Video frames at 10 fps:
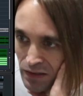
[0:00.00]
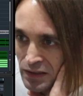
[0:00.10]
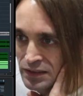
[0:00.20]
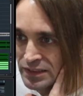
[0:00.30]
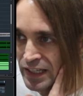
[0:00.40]

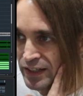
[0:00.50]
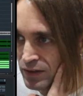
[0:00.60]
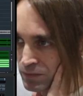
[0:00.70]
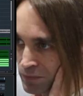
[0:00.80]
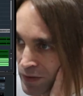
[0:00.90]
setting
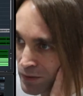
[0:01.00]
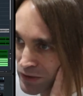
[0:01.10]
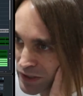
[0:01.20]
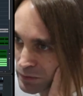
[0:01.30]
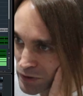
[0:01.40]

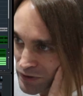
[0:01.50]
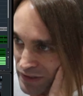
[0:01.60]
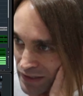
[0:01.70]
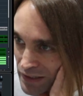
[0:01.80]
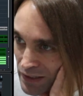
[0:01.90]
which I'm
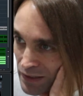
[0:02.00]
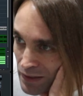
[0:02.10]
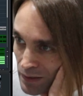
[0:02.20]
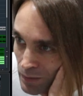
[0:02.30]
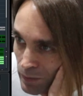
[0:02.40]
using,
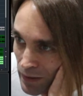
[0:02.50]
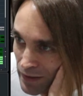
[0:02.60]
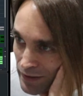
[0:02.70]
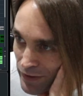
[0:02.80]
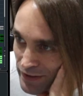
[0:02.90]

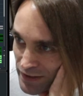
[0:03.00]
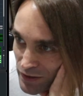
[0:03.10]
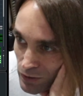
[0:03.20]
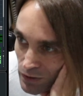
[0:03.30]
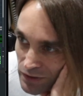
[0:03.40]
but this
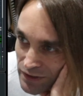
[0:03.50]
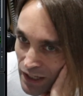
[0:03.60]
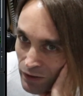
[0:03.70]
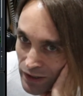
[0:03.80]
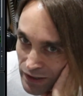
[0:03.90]
is routed
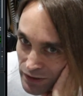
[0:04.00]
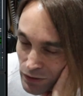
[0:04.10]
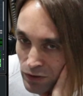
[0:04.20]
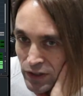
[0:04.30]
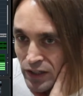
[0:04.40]
directly
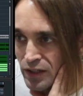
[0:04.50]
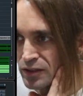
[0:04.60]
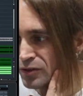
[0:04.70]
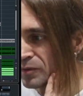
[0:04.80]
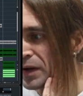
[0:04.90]
to
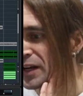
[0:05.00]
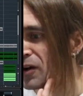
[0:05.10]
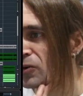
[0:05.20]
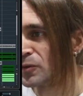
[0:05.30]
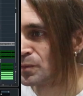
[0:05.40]
the main
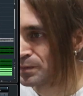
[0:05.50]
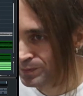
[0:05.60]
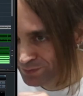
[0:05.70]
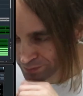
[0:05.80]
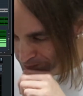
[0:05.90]
out
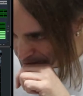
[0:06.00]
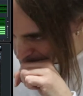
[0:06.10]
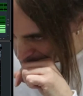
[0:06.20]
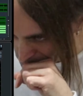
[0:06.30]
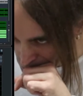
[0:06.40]

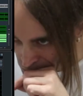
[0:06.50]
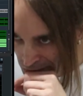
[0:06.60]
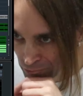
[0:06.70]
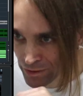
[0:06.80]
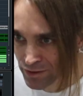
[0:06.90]

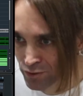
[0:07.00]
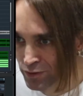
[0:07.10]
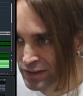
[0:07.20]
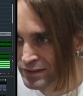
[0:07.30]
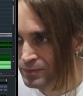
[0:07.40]
of the
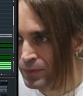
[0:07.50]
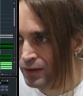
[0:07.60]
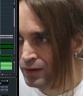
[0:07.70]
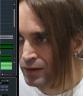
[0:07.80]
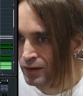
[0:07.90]
interface,
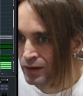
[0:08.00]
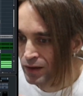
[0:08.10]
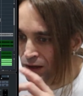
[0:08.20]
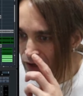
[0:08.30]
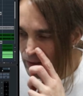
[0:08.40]

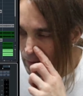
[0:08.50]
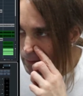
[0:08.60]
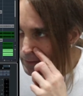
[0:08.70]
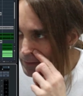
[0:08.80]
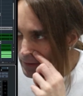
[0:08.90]
and